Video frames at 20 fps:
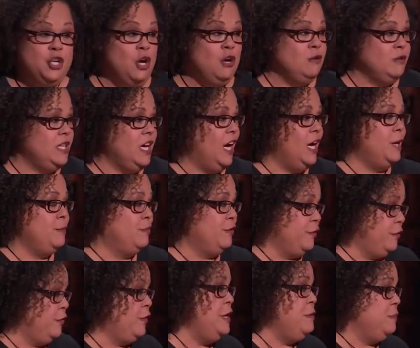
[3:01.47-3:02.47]
no time for
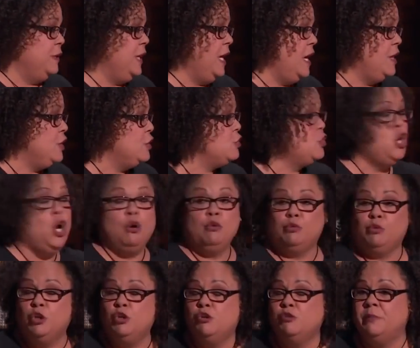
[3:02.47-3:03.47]
free play. There's no
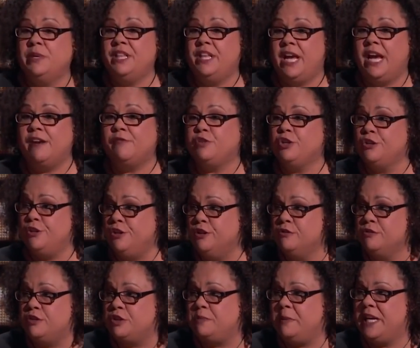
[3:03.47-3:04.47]
room in the
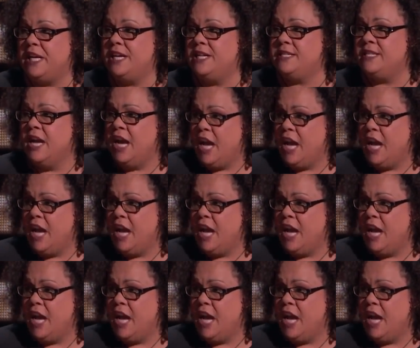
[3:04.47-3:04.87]
afternoons because